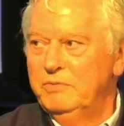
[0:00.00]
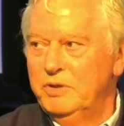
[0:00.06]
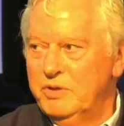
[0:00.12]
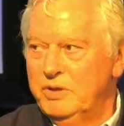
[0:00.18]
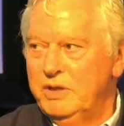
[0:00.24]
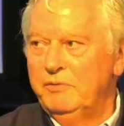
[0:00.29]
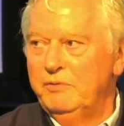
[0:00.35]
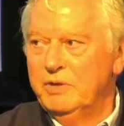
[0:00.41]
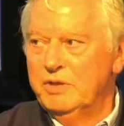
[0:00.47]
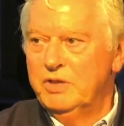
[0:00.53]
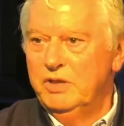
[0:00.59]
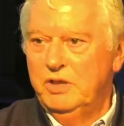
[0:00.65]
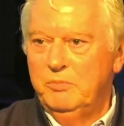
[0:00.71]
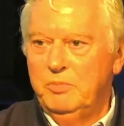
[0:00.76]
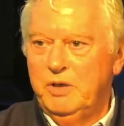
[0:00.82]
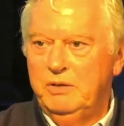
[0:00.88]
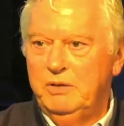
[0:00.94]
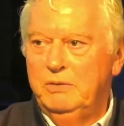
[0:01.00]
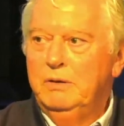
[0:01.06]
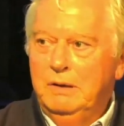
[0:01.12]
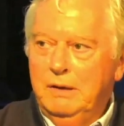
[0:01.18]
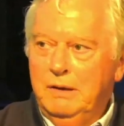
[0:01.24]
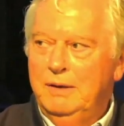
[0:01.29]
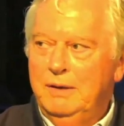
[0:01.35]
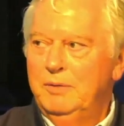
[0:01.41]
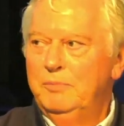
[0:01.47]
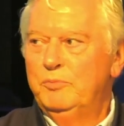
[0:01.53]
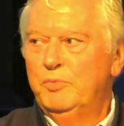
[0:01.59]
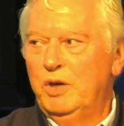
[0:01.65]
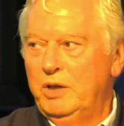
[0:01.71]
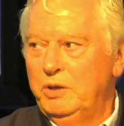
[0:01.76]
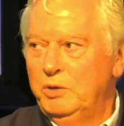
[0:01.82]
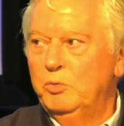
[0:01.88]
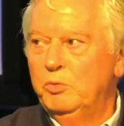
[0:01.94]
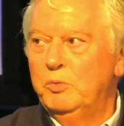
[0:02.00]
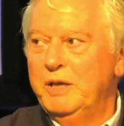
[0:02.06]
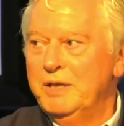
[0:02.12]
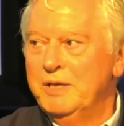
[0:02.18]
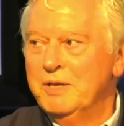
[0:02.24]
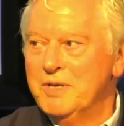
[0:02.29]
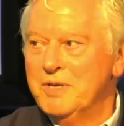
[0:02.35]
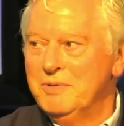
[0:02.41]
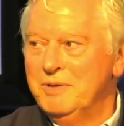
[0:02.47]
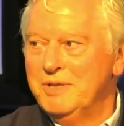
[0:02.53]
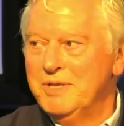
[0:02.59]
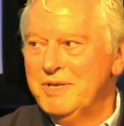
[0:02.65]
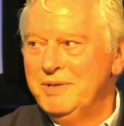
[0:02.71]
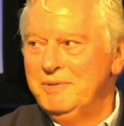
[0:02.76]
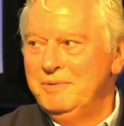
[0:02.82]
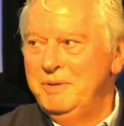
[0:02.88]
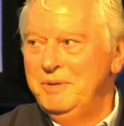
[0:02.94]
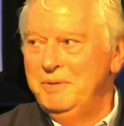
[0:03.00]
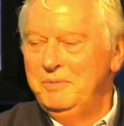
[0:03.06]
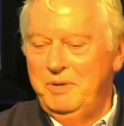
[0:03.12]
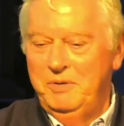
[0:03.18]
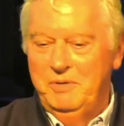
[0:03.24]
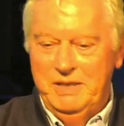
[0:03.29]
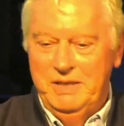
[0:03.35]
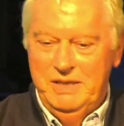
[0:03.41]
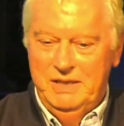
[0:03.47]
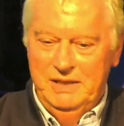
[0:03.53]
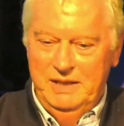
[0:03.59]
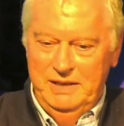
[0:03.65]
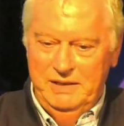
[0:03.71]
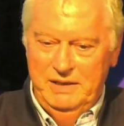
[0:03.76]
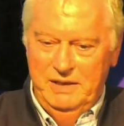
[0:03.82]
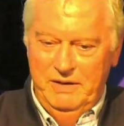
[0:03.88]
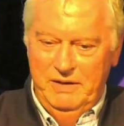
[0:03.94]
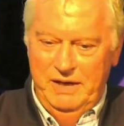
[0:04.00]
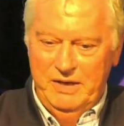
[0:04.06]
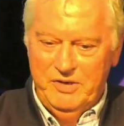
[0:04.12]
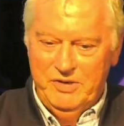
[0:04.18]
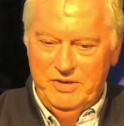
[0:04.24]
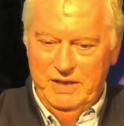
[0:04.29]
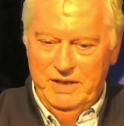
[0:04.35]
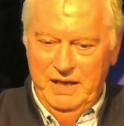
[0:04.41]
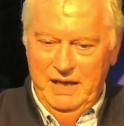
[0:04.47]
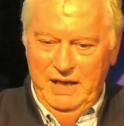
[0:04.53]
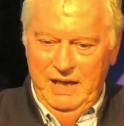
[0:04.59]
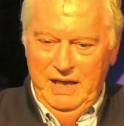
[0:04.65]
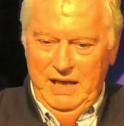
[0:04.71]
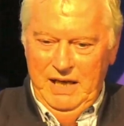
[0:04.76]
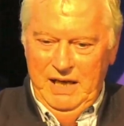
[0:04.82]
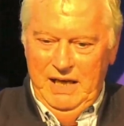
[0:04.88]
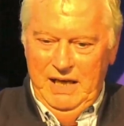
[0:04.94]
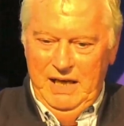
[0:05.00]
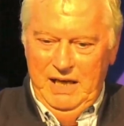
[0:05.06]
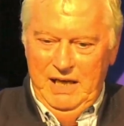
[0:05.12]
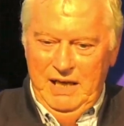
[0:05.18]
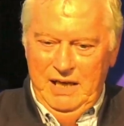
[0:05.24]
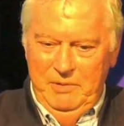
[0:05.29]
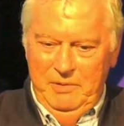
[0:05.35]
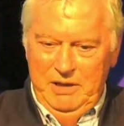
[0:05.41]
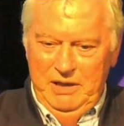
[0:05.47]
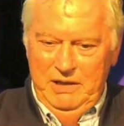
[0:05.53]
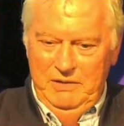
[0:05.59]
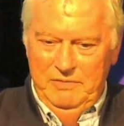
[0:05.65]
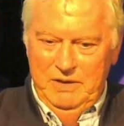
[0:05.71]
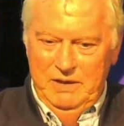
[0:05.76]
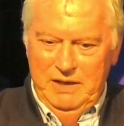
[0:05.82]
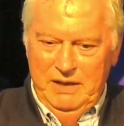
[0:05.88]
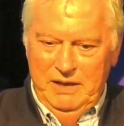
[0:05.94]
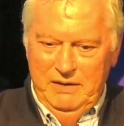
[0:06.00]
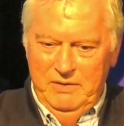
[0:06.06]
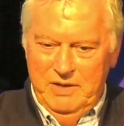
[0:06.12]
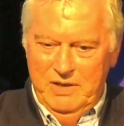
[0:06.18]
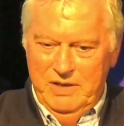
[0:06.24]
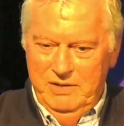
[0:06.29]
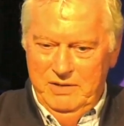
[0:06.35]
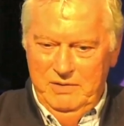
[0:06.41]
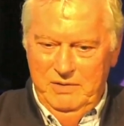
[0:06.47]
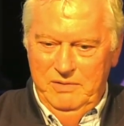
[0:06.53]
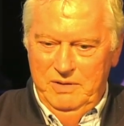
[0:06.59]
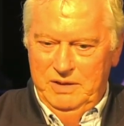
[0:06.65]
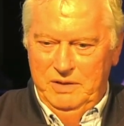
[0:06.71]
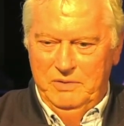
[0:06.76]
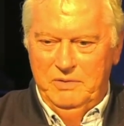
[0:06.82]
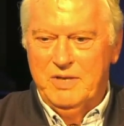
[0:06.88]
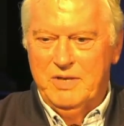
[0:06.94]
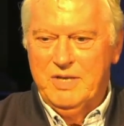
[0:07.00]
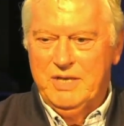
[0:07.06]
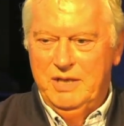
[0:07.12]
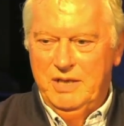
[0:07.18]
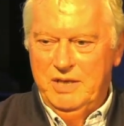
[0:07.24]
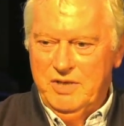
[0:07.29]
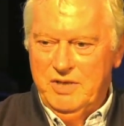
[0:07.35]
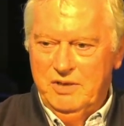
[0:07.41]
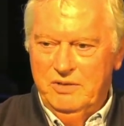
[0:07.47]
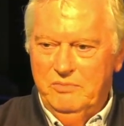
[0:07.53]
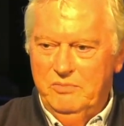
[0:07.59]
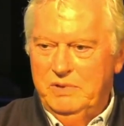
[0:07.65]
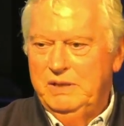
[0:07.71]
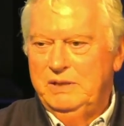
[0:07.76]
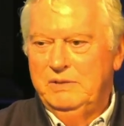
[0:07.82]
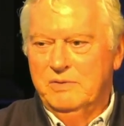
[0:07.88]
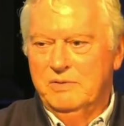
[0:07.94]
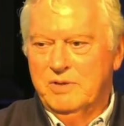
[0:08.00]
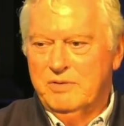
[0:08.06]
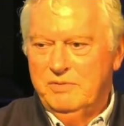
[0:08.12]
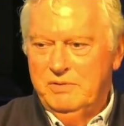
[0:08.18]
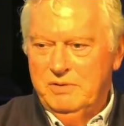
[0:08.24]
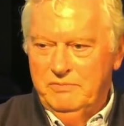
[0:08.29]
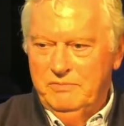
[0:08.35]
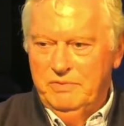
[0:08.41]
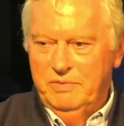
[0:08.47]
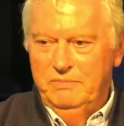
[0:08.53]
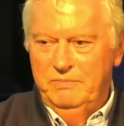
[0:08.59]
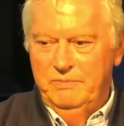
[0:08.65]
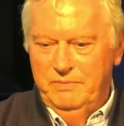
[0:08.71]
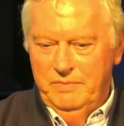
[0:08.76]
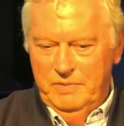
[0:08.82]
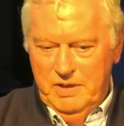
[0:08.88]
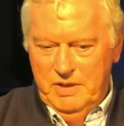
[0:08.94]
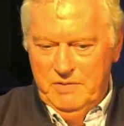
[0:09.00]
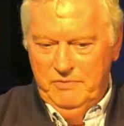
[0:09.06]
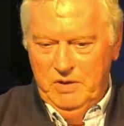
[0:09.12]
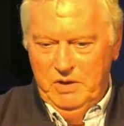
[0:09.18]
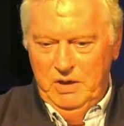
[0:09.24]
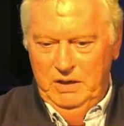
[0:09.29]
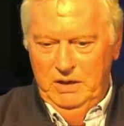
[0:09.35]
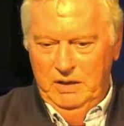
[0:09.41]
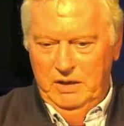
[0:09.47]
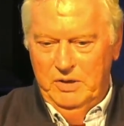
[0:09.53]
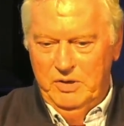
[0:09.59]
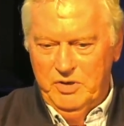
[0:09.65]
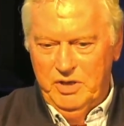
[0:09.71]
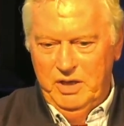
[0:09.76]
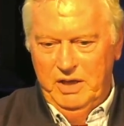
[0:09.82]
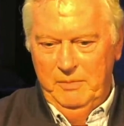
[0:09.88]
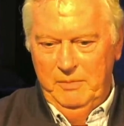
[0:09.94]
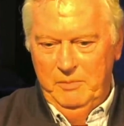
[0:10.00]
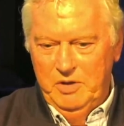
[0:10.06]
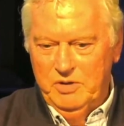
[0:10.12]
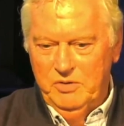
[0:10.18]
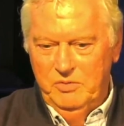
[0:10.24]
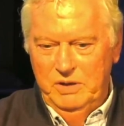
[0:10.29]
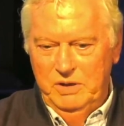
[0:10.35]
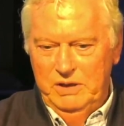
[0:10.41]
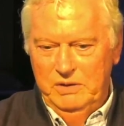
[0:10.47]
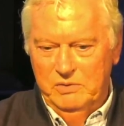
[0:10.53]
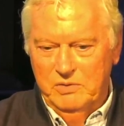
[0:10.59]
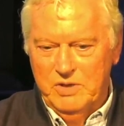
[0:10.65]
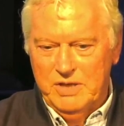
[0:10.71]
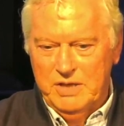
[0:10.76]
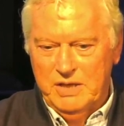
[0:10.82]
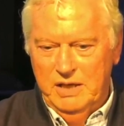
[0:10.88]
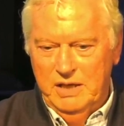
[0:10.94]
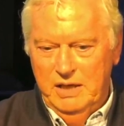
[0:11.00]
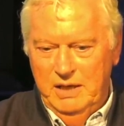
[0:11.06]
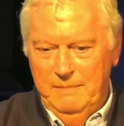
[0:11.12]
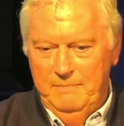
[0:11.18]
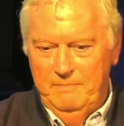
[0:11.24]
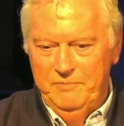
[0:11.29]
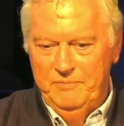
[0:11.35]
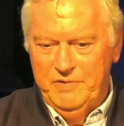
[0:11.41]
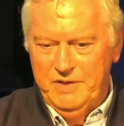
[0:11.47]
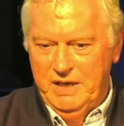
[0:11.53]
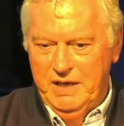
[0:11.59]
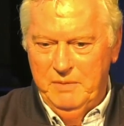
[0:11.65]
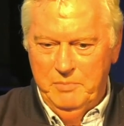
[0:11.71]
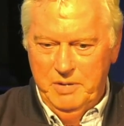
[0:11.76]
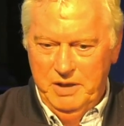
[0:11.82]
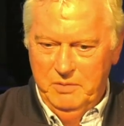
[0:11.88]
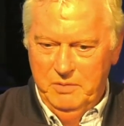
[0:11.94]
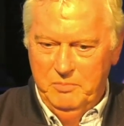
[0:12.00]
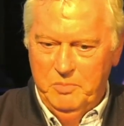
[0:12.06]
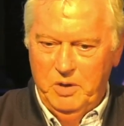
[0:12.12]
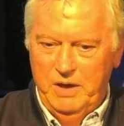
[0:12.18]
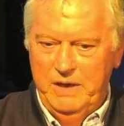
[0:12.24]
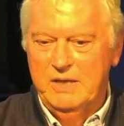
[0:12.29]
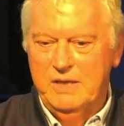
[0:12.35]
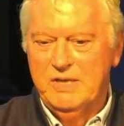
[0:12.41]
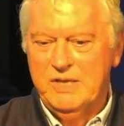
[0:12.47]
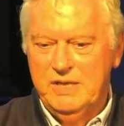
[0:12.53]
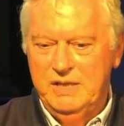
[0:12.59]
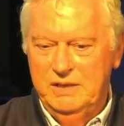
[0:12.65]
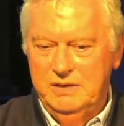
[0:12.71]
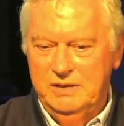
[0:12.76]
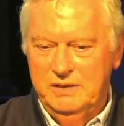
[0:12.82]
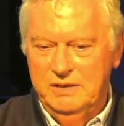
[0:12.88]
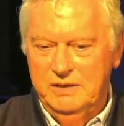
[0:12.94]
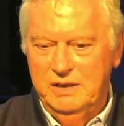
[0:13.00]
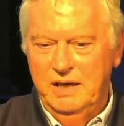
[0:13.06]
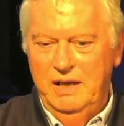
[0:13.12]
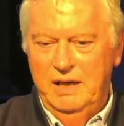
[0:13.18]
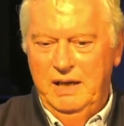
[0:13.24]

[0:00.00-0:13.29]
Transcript: we should have a turbo. Brian will make us one, so we, we went in that direction. Uh, I mean, even down to you know the size of the wheels. We went for, for these very large diameter wheels um, to get bigger brakes in, and